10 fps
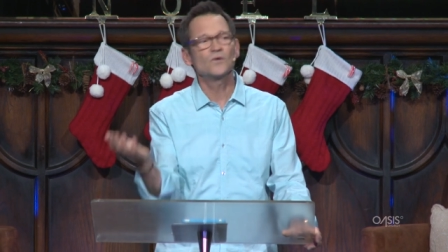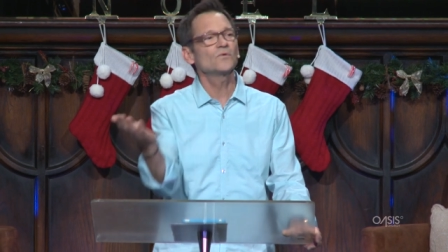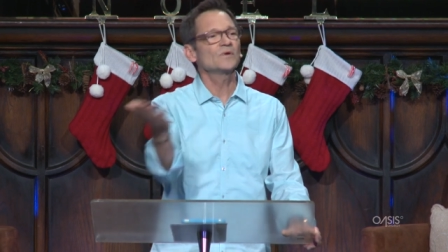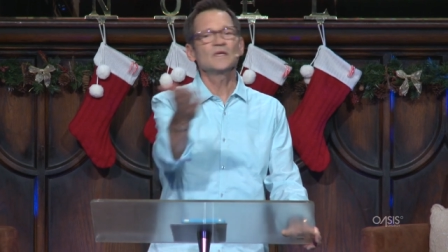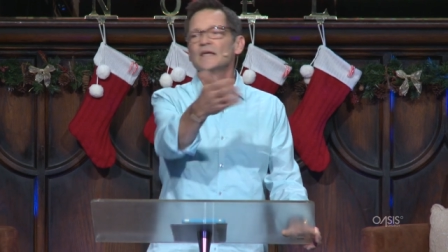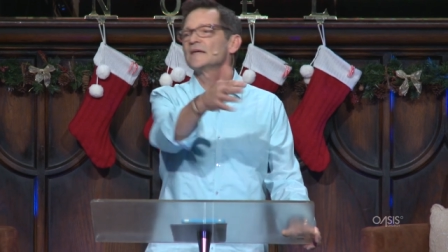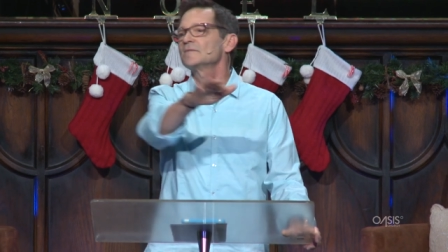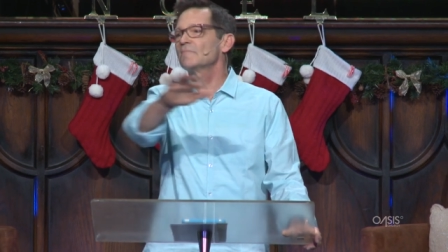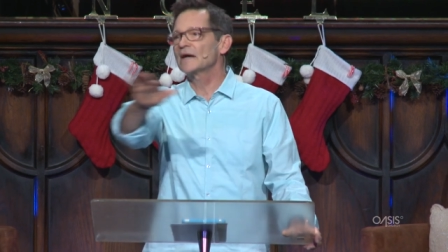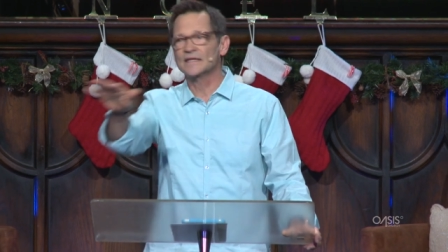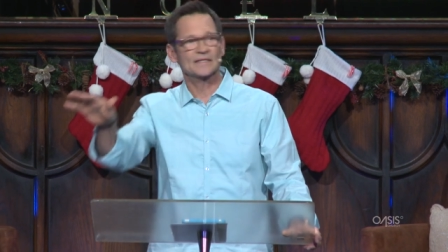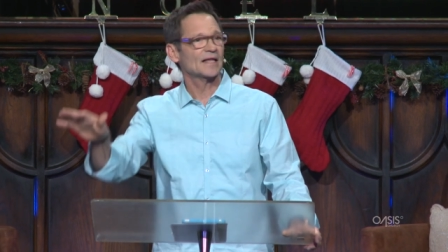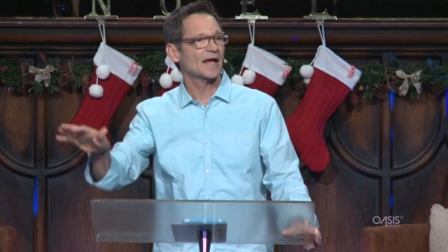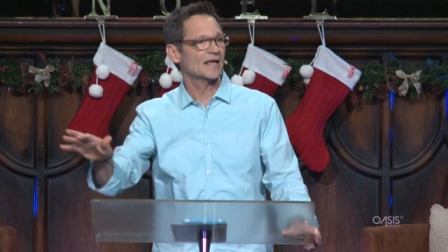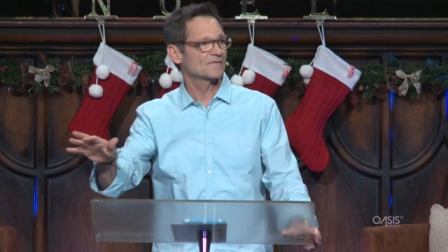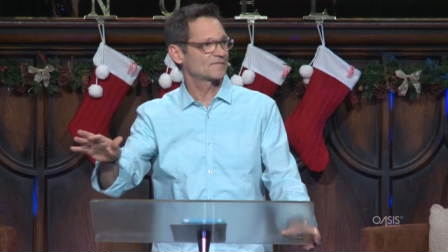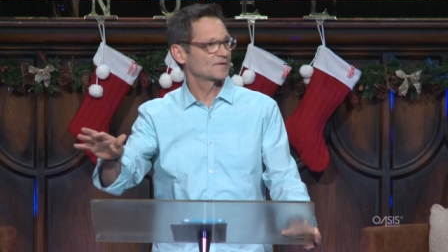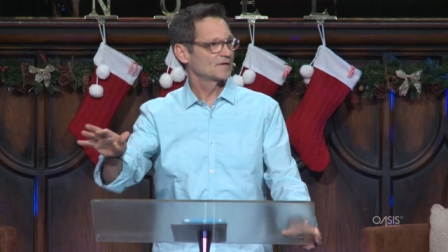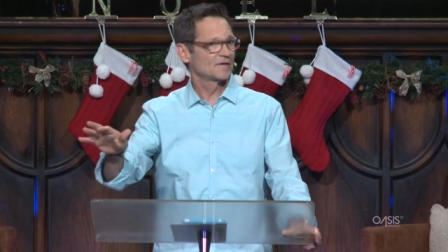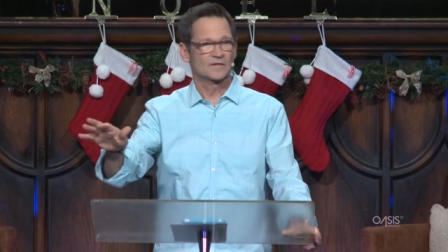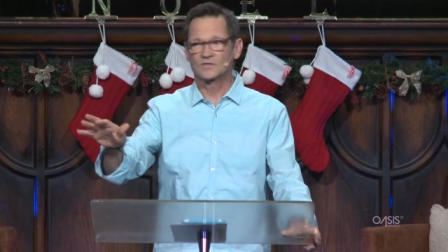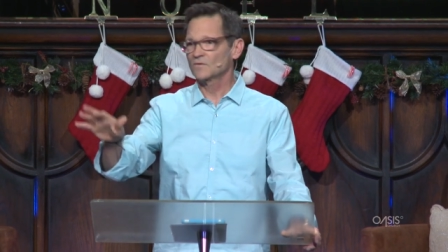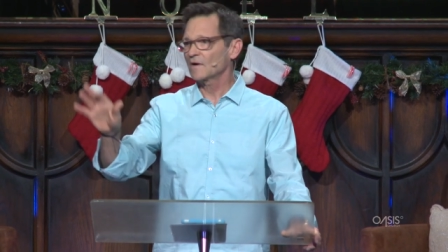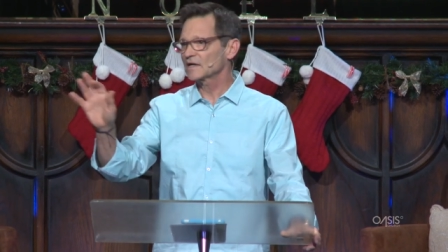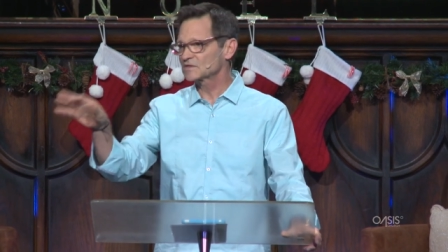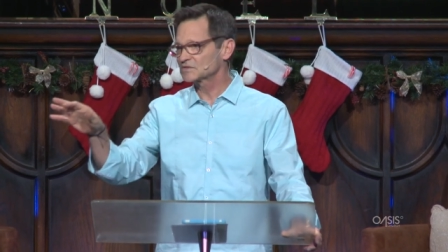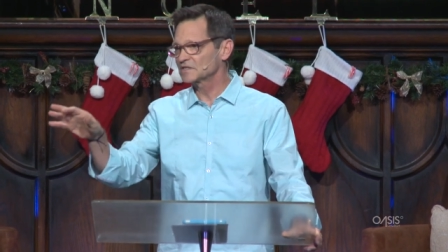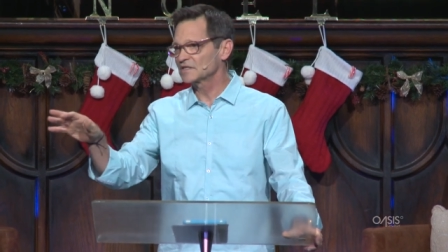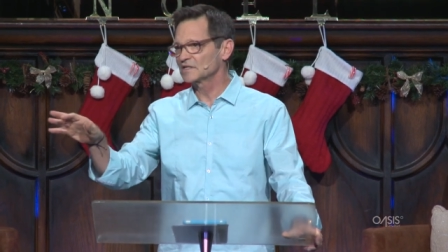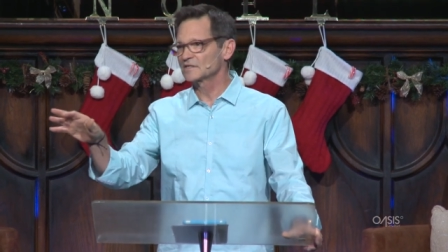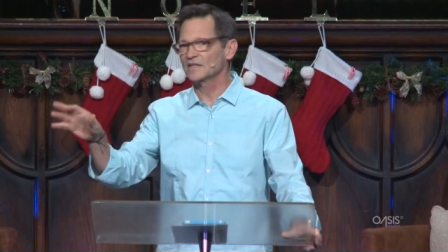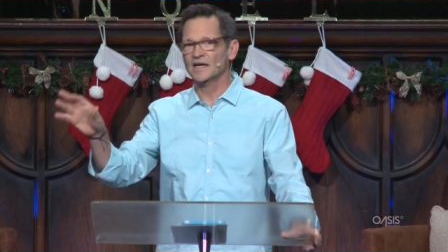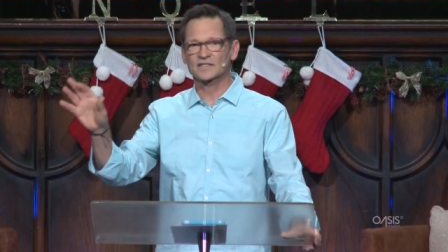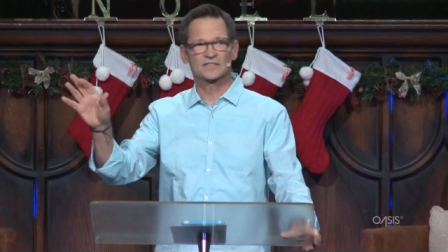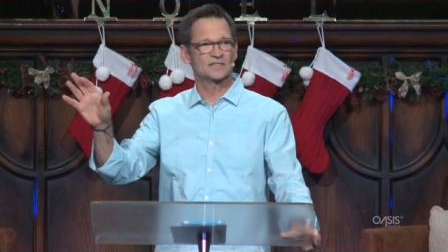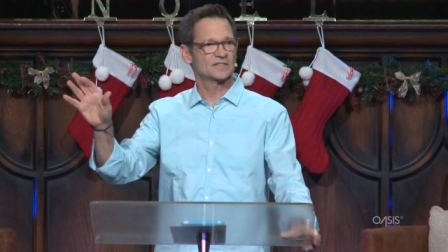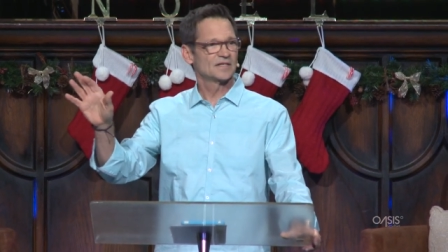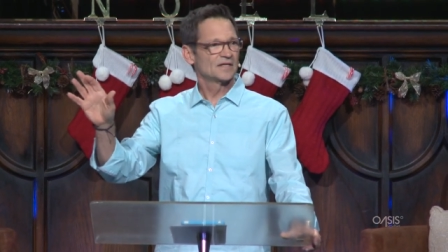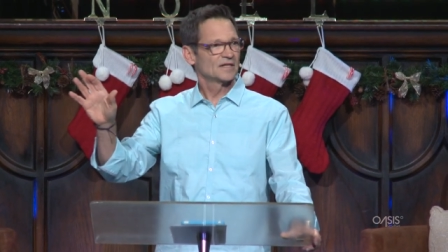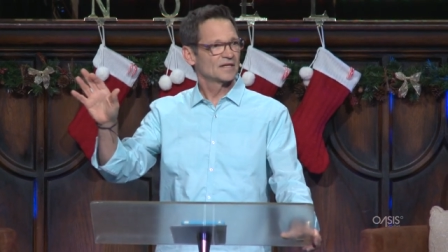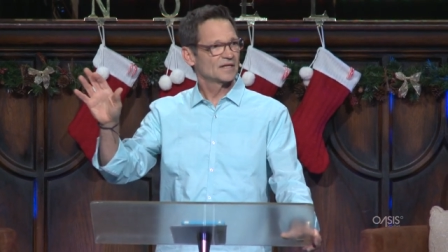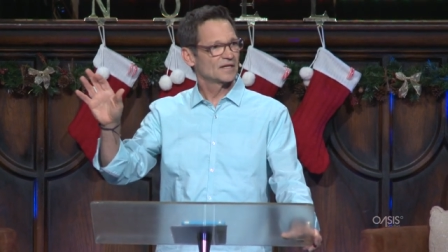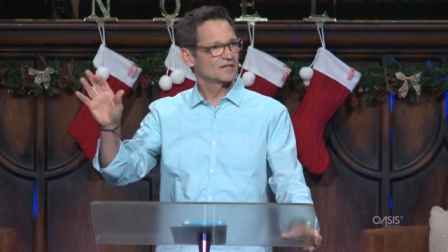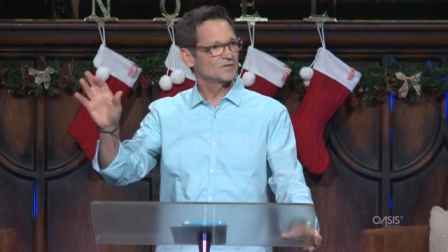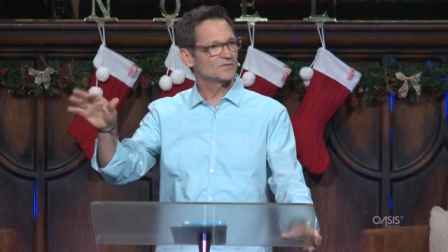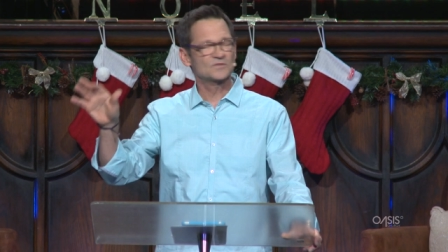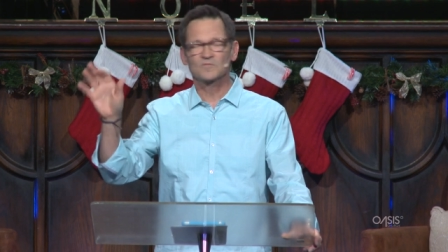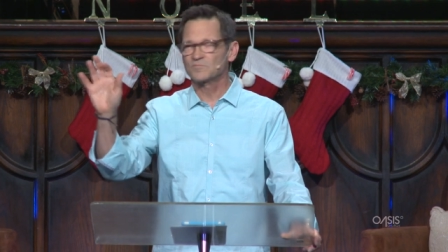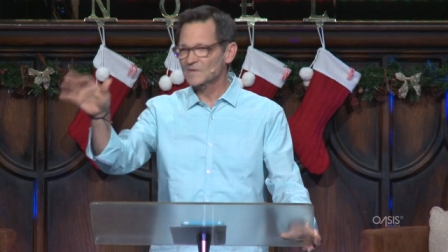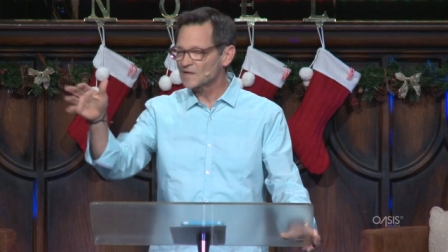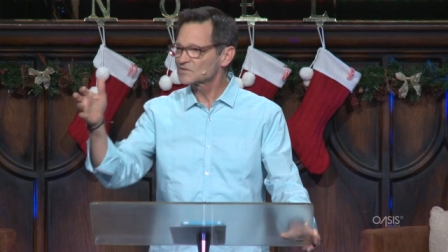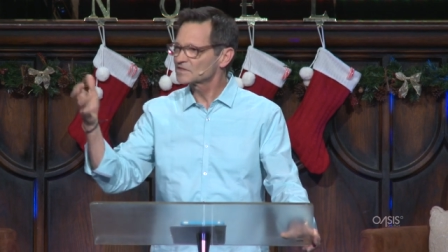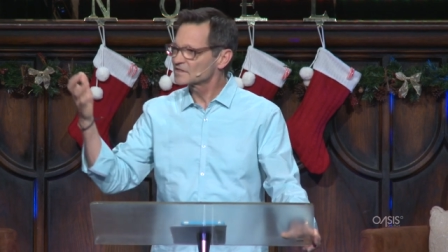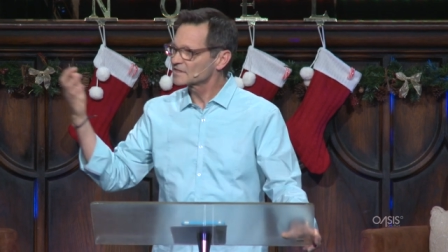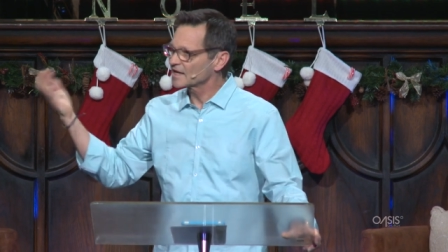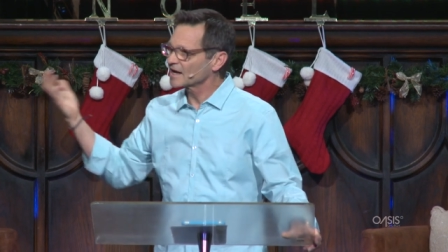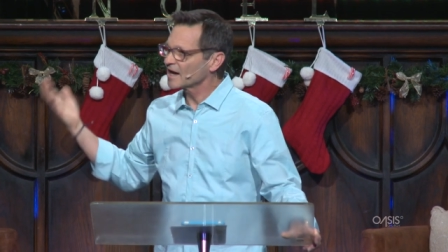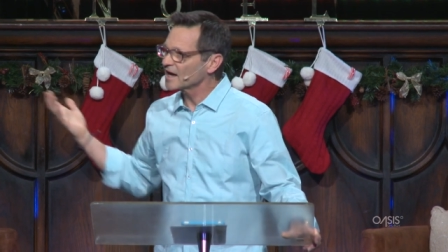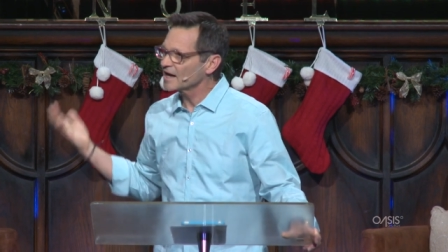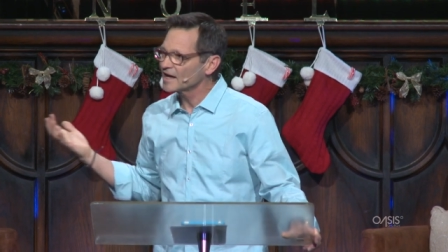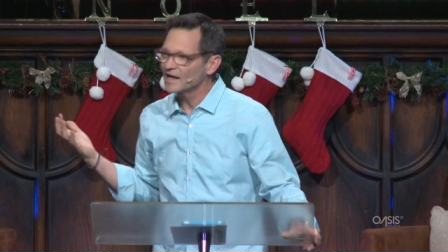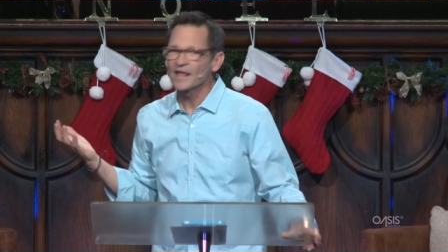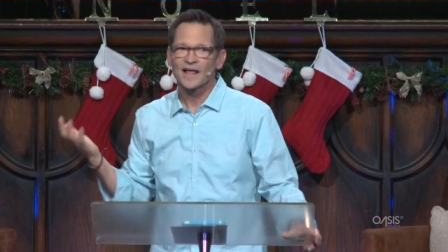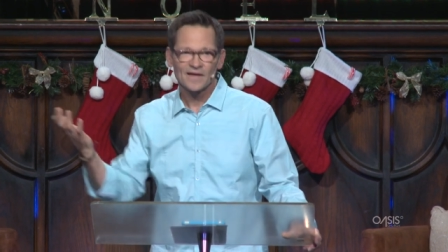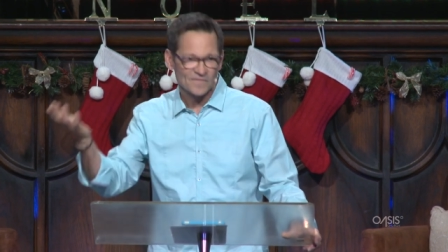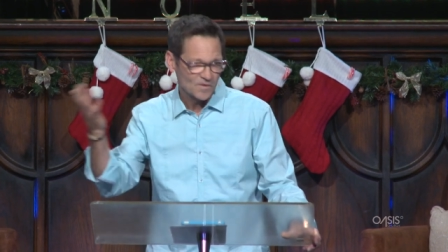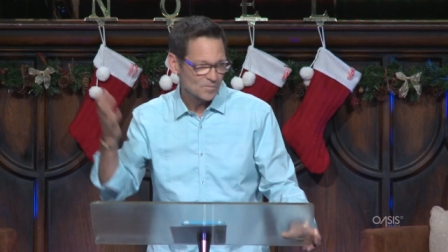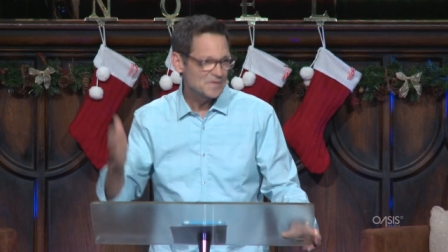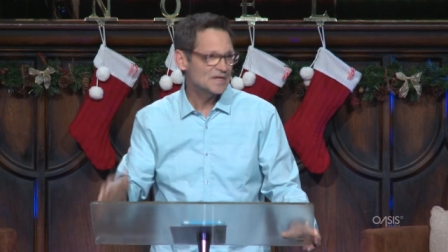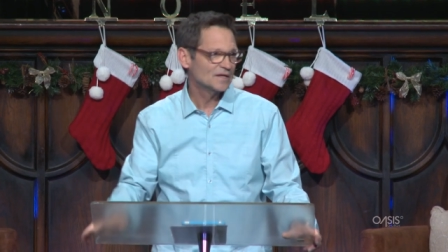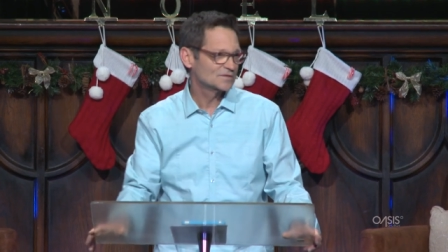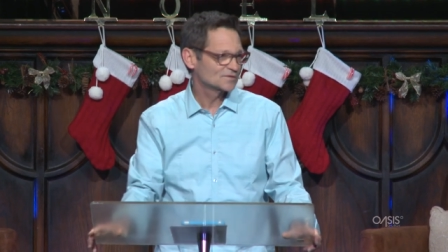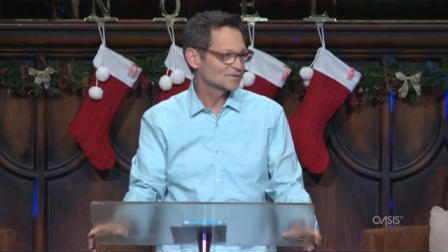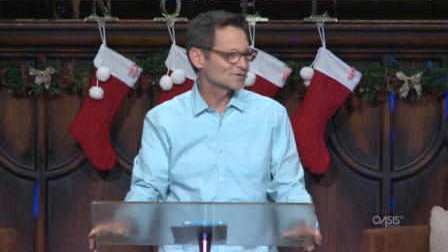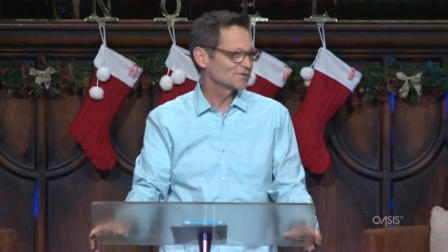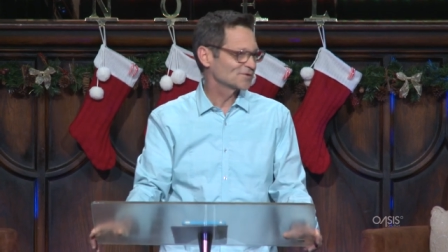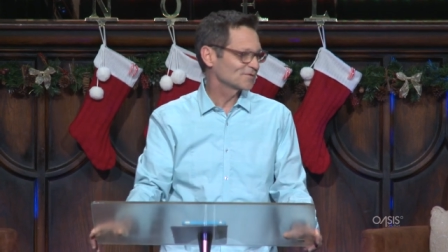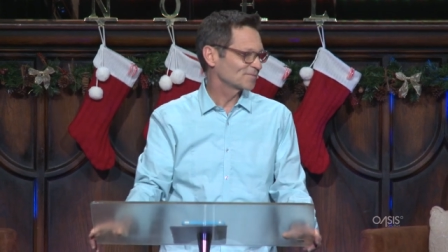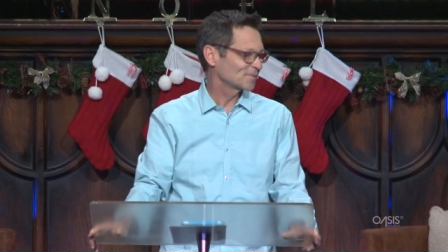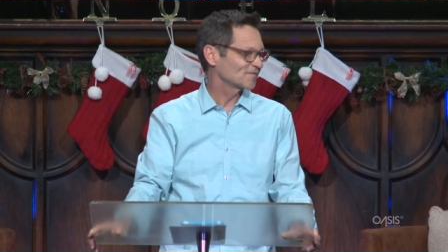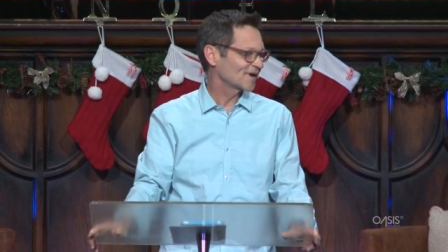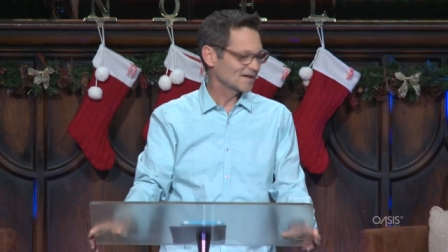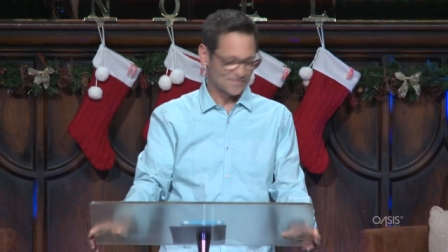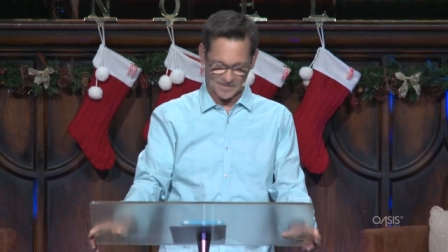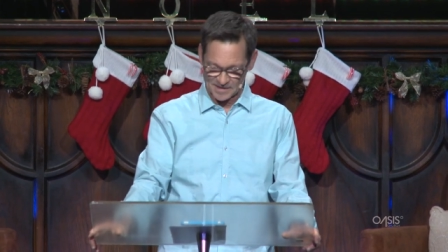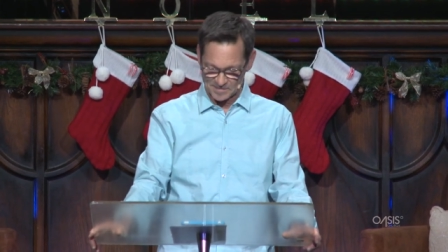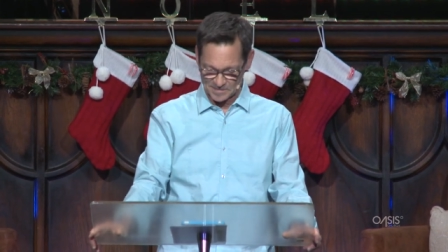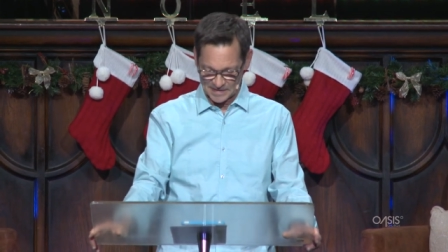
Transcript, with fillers: Who in my life do I see that could use a blessing that I have the means to do, provide for them.